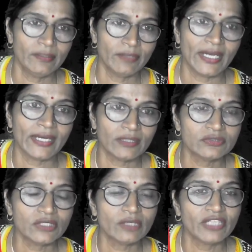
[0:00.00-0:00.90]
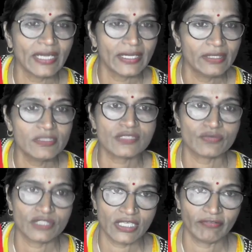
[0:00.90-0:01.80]
atoms of the elements
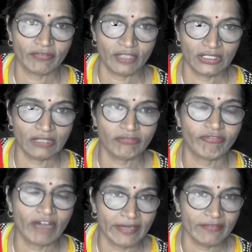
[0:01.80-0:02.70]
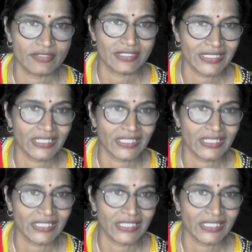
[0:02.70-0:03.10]
which have either 5, 6,